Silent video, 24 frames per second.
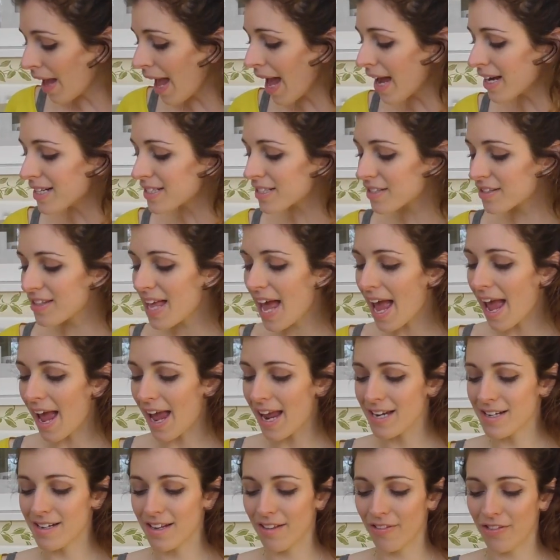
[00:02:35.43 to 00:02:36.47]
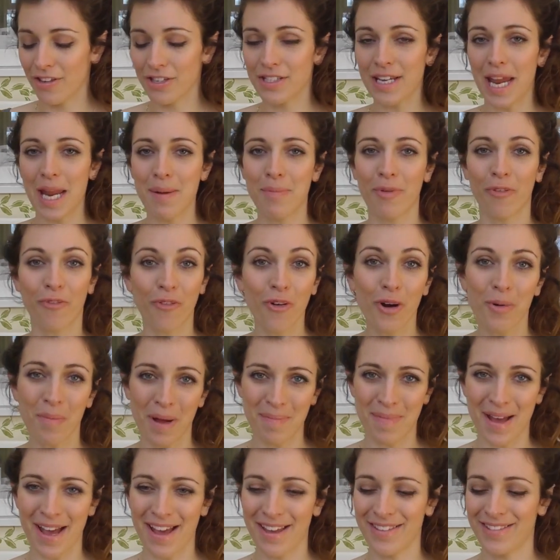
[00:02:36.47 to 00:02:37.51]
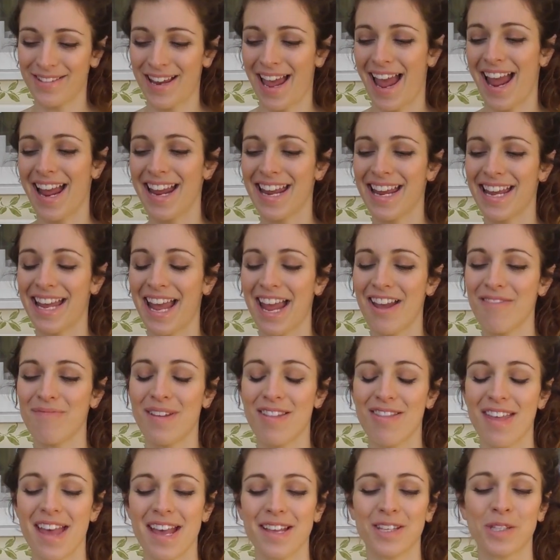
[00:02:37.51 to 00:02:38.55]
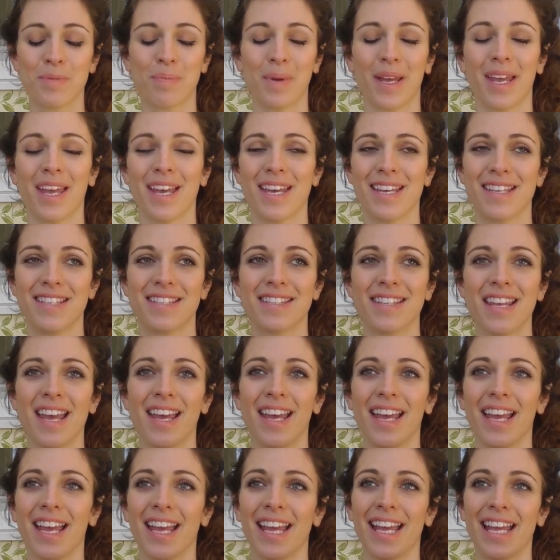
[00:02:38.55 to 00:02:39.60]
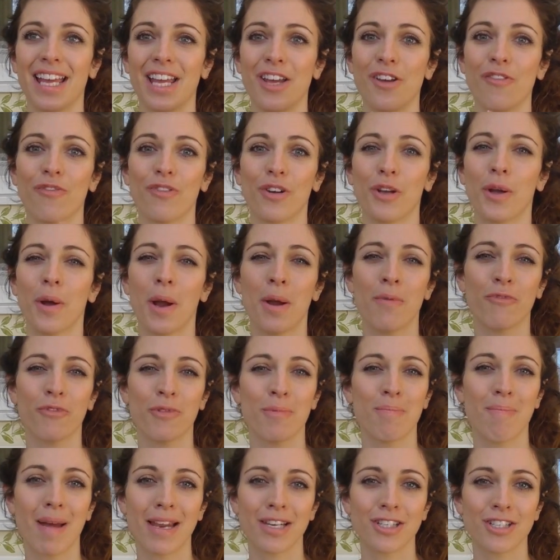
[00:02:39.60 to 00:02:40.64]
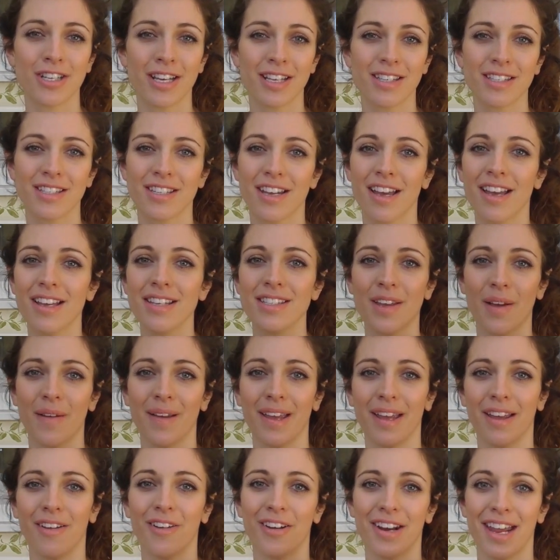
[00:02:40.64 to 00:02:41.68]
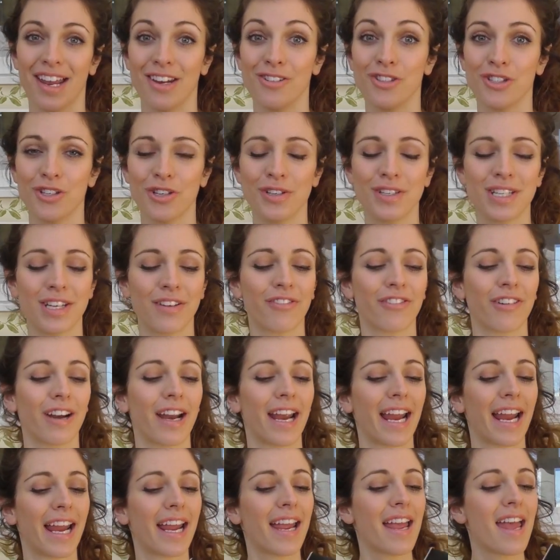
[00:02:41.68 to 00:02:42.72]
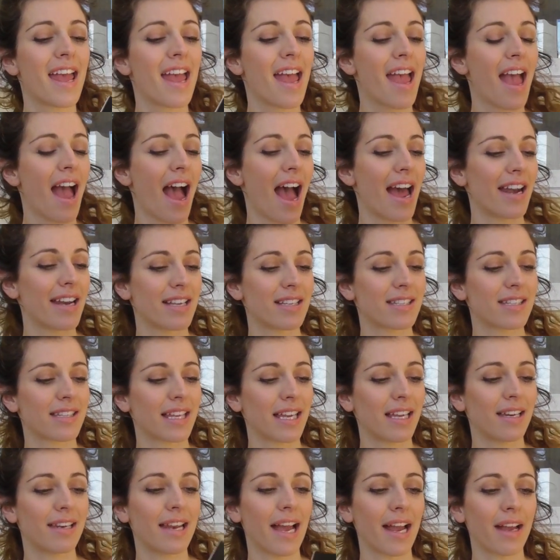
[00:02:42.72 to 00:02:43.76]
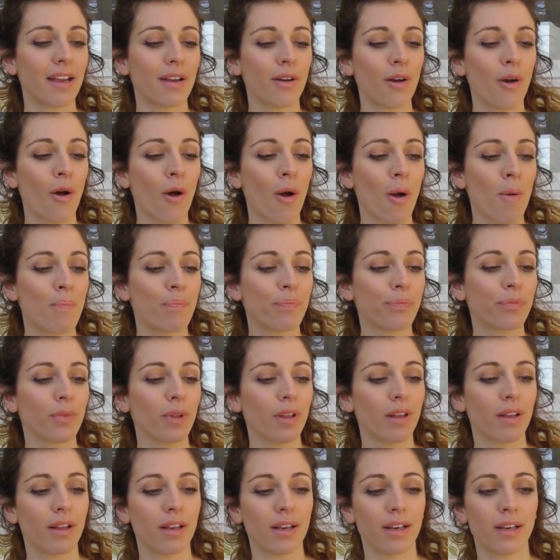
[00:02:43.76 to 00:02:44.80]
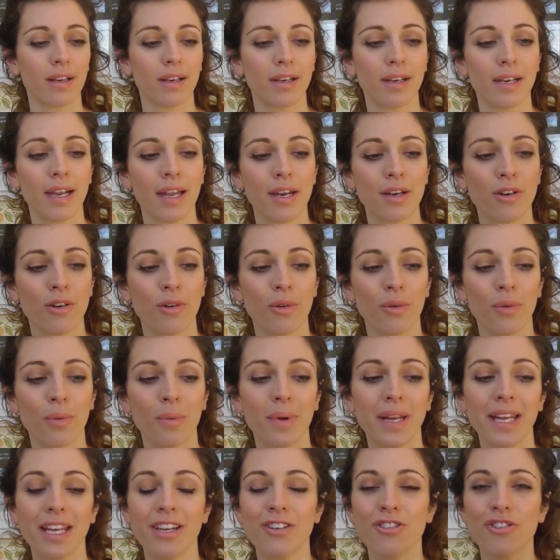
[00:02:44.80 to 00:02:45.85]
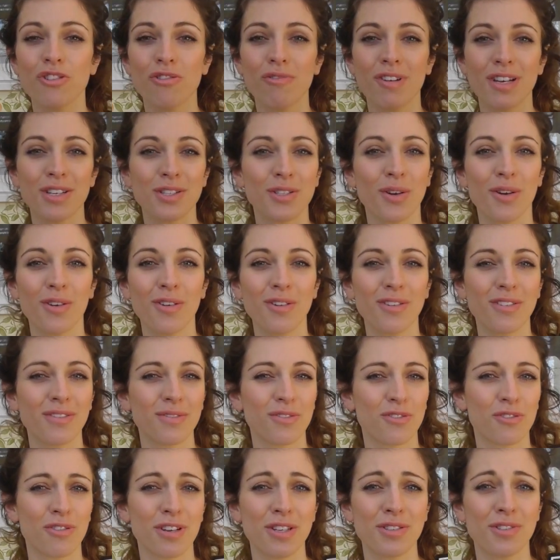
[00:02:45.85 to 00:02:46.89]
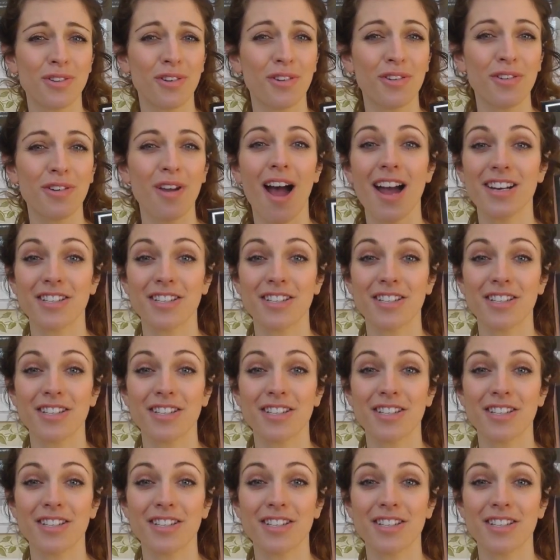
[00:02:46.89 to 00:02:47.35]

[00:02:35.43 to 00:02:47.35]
And then the day before my birthday, he gave me this because he flew home from Manchester, so he got it in duty free. And it's the Lancome La Nuit Trezon.